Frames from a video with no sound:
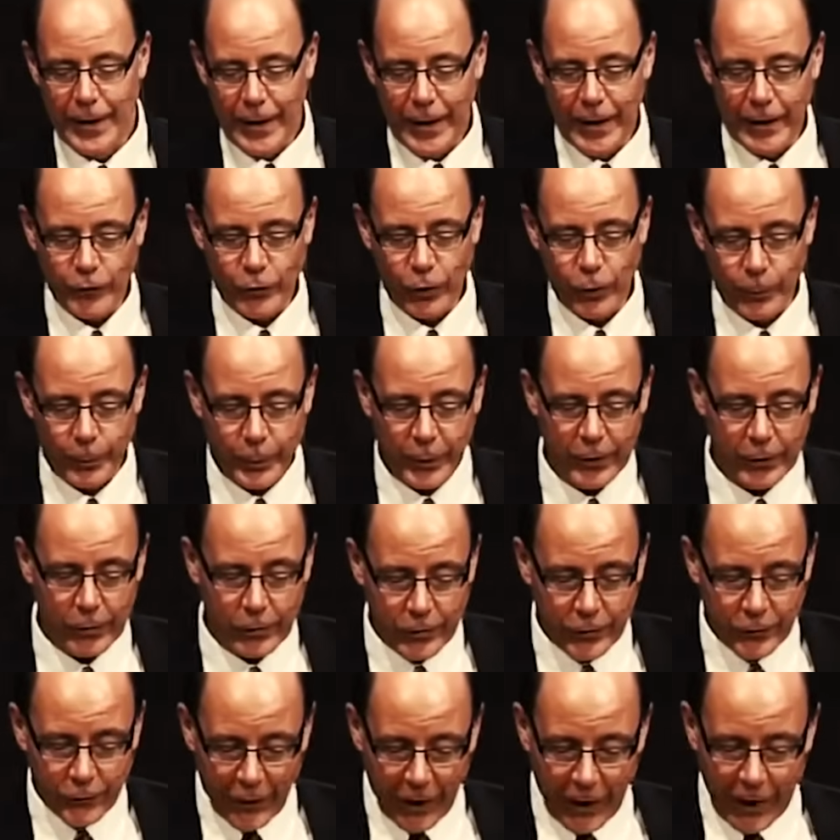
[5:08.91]
He told Peter,
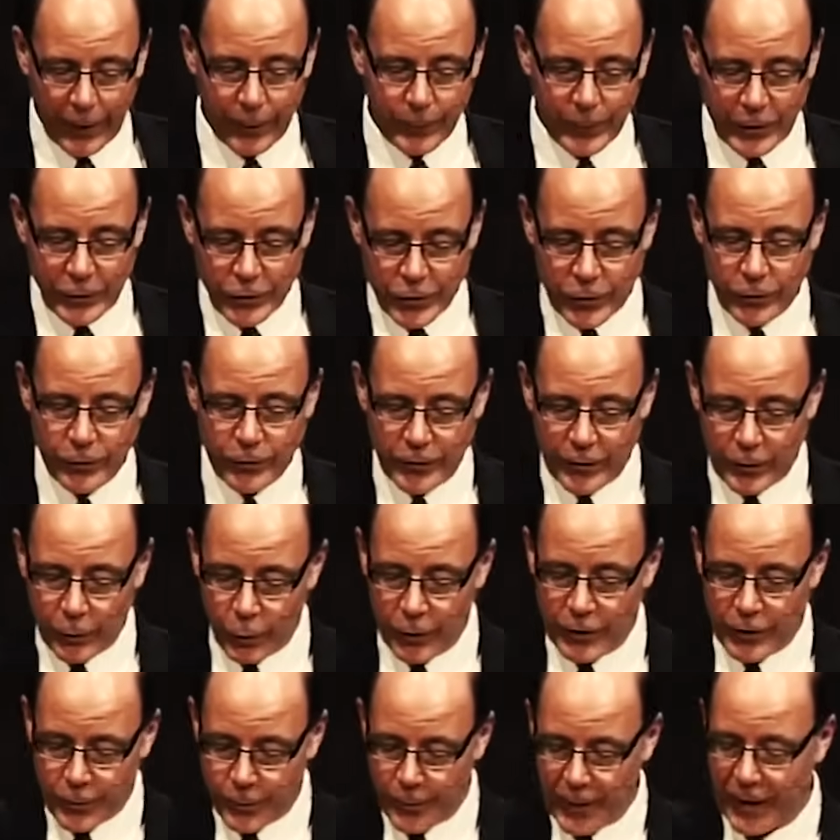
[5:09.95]
You've got to be choosing
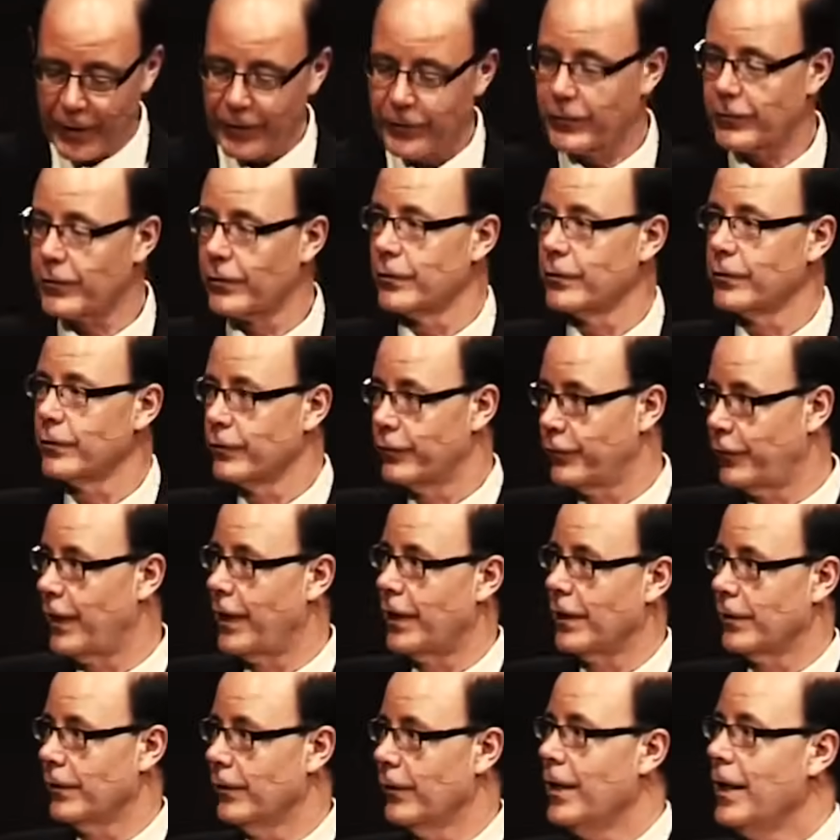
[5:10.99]
which master you'll
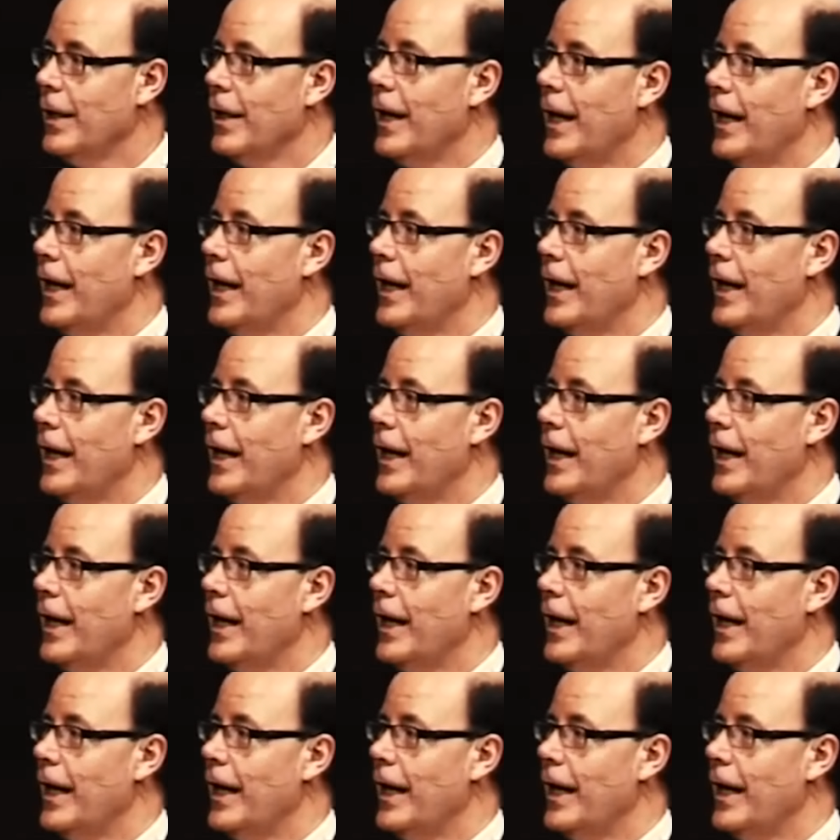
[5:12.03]
follow.